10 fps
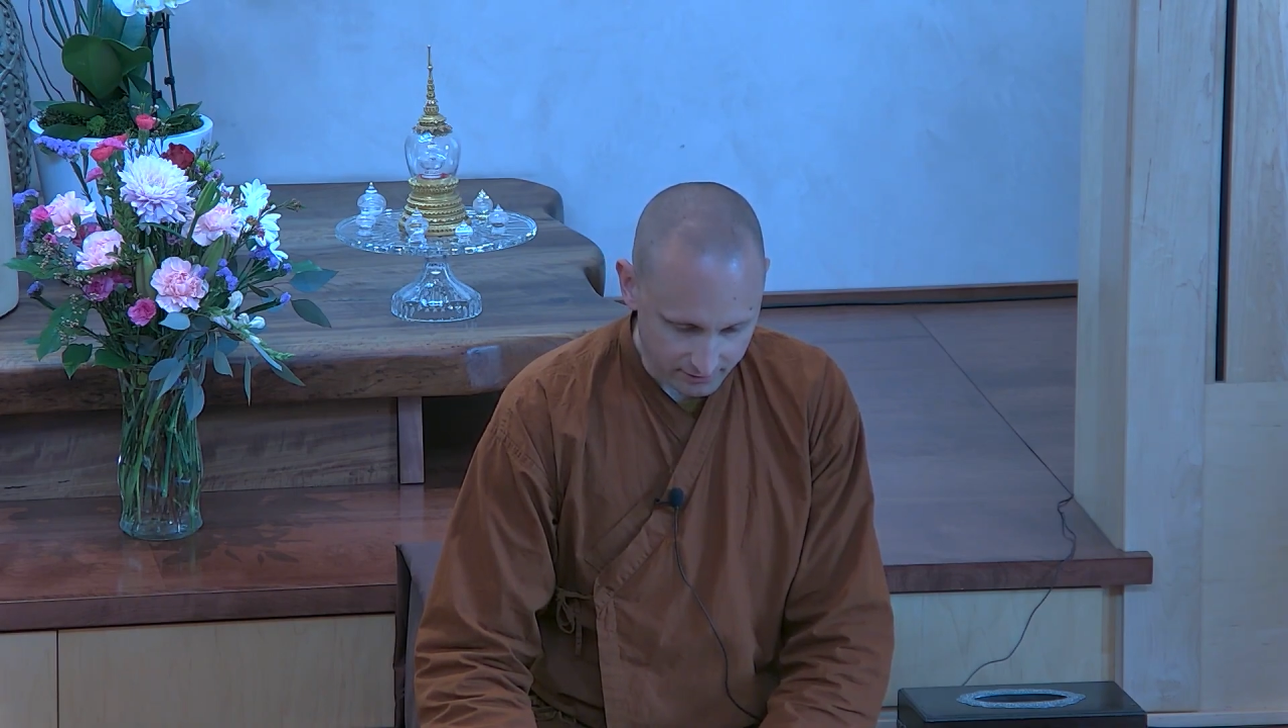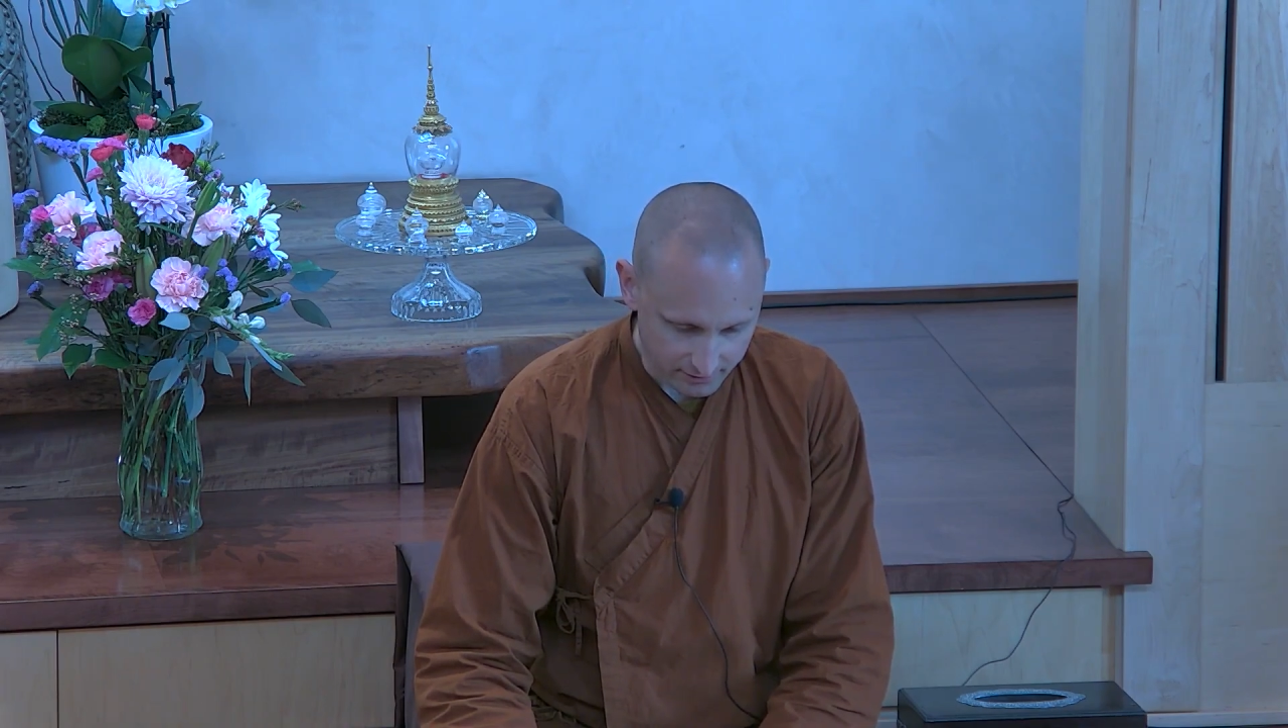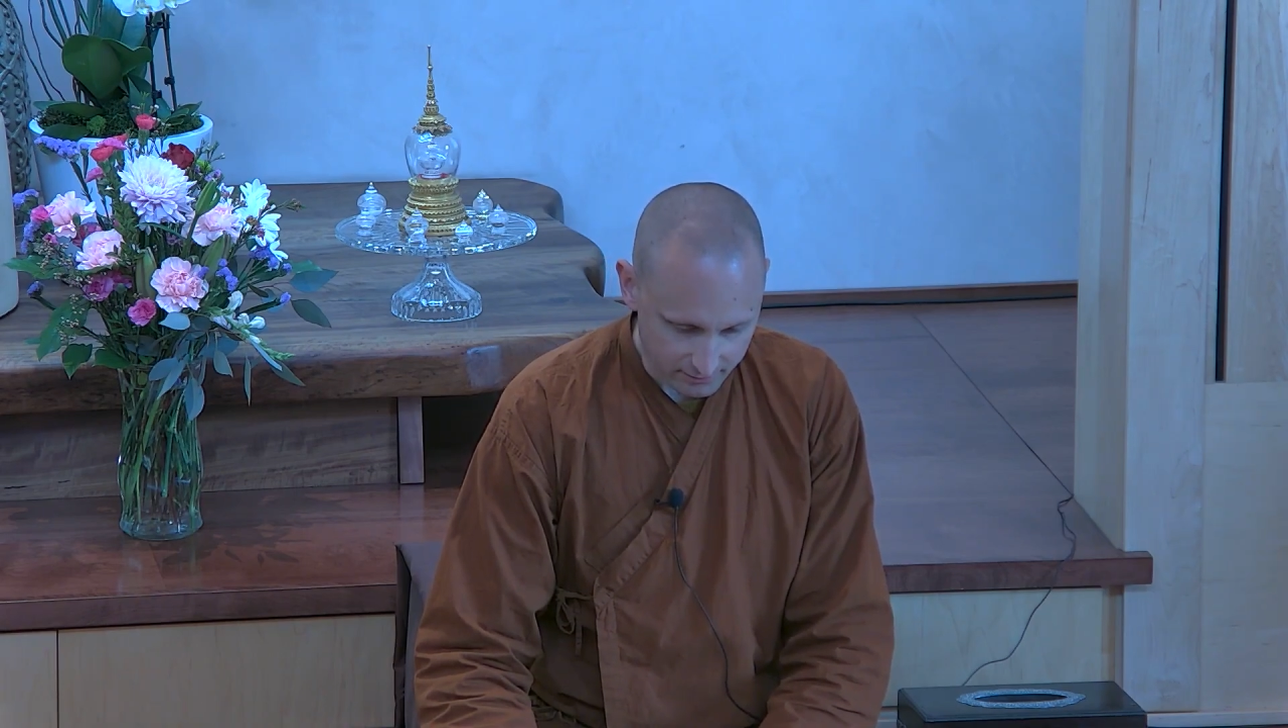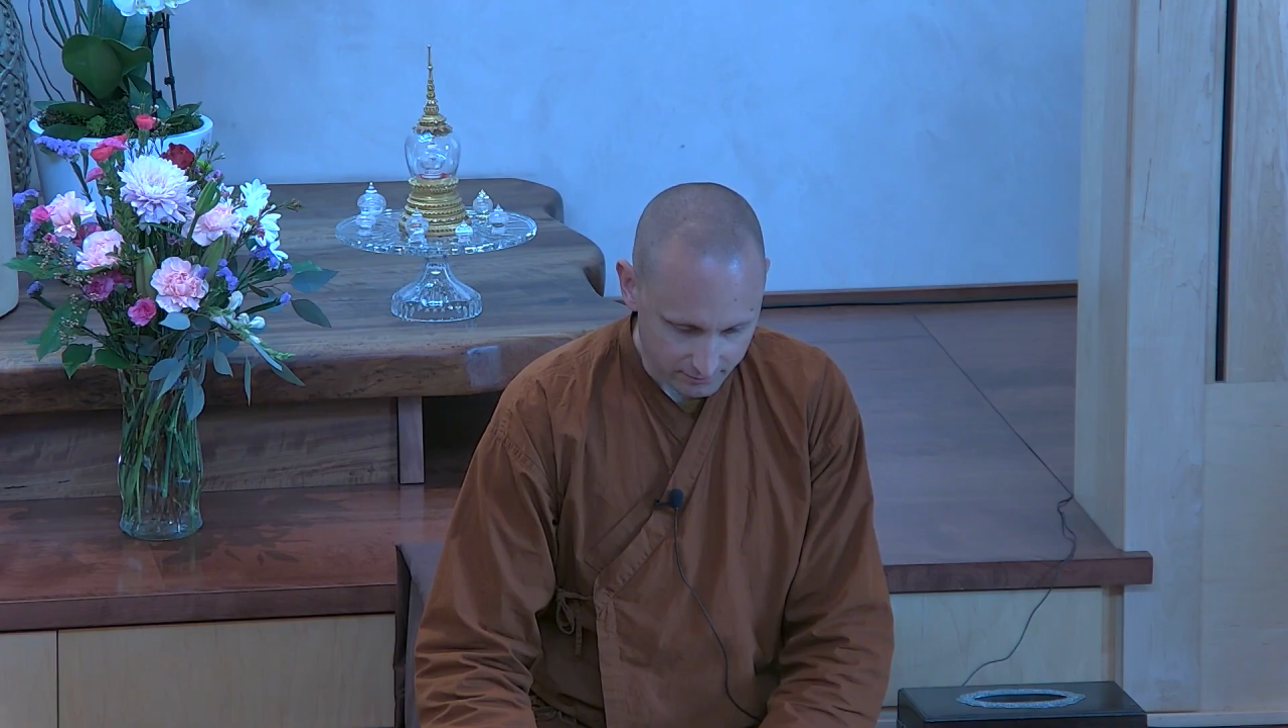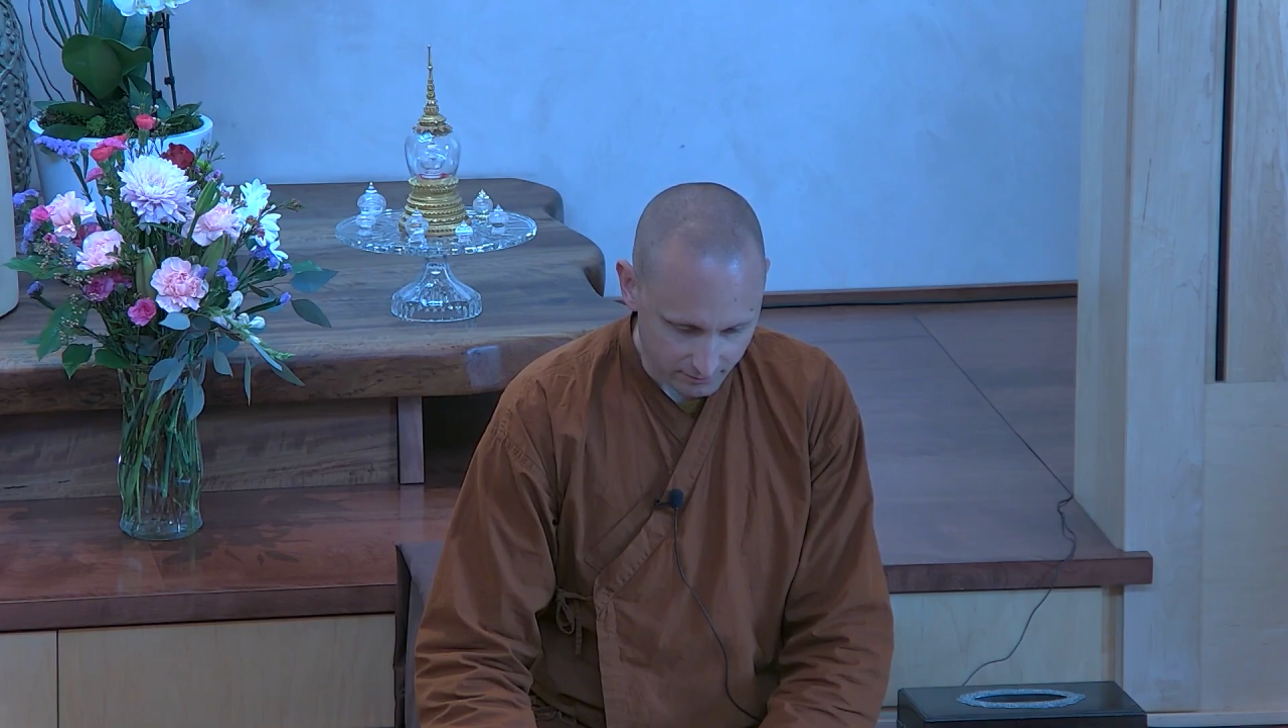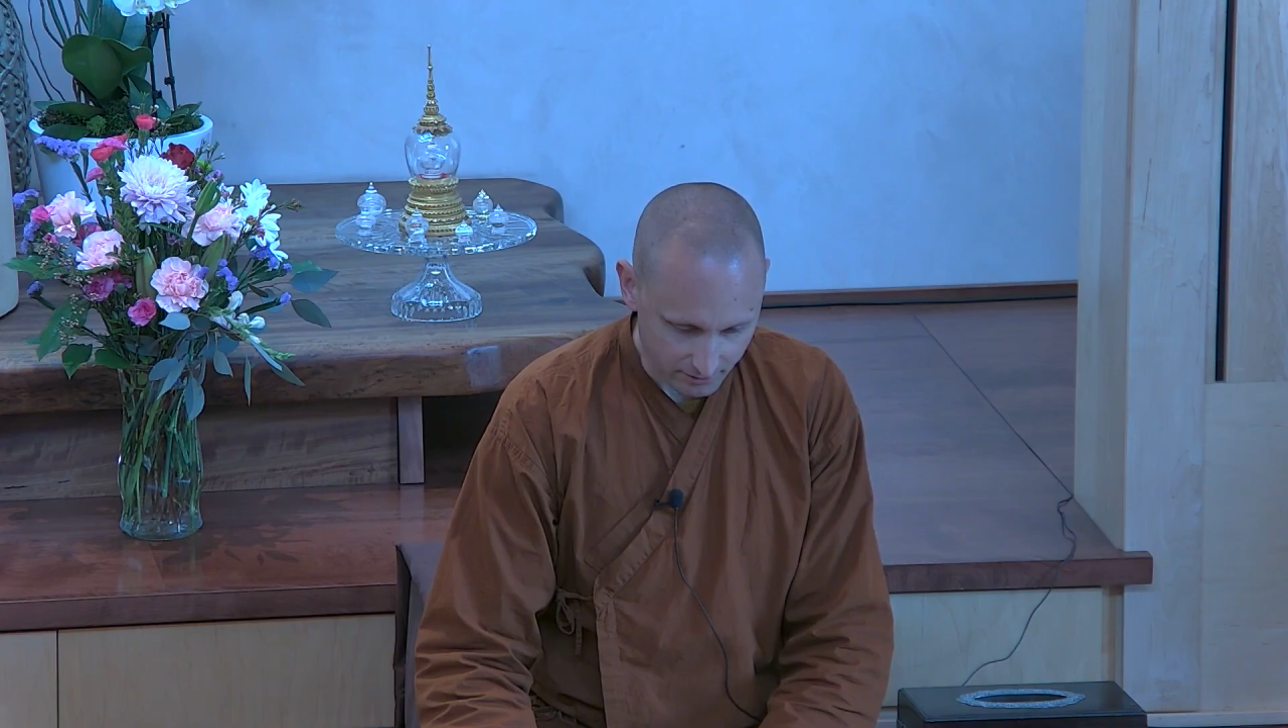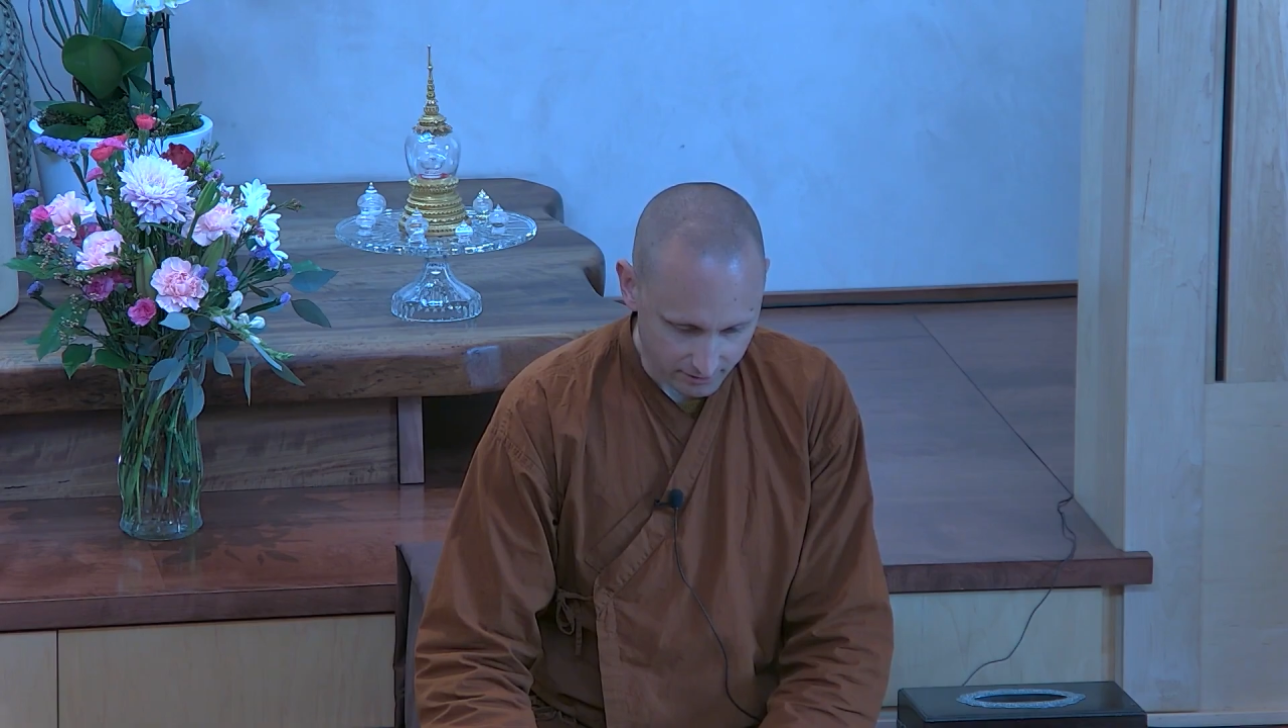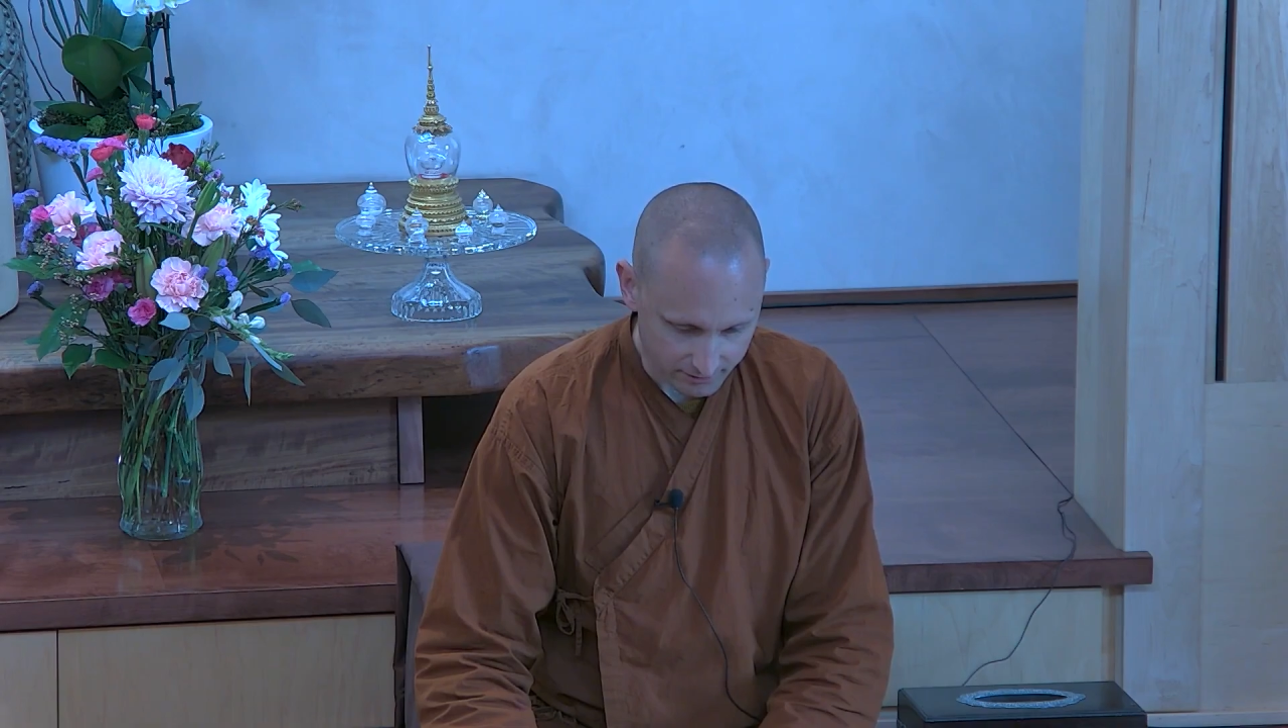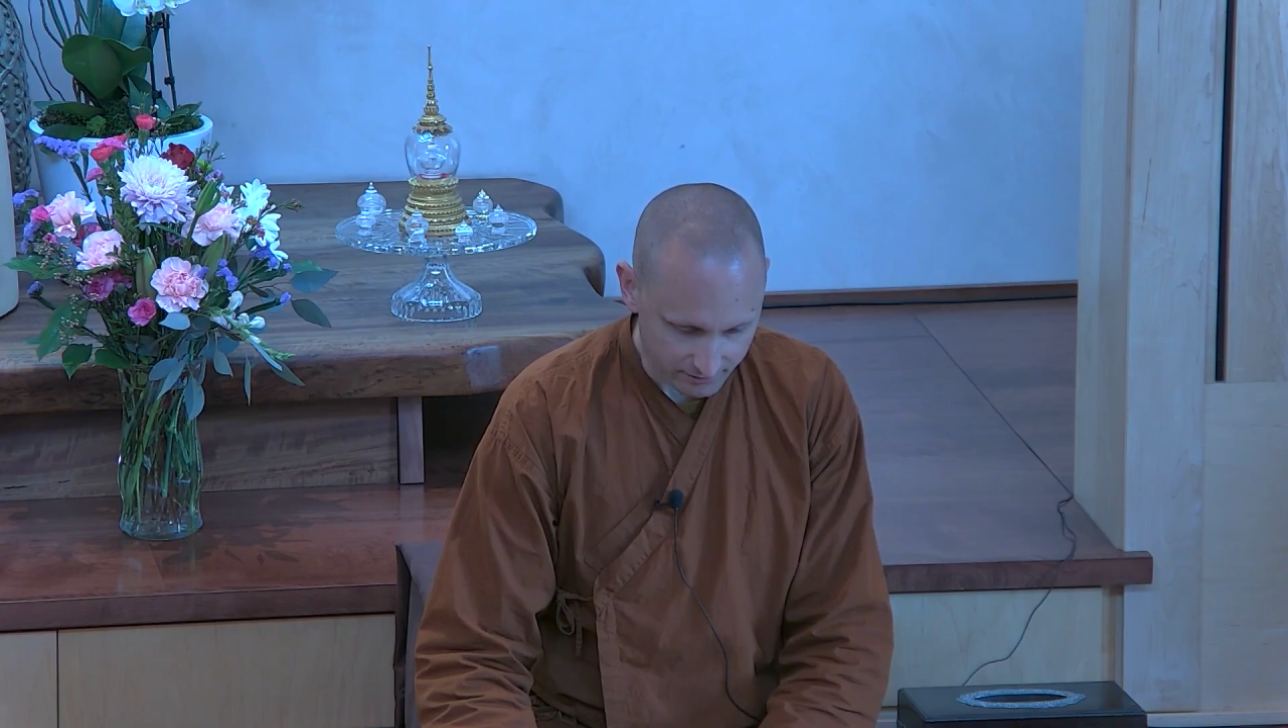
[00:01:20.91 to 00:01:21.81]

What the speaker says: why should the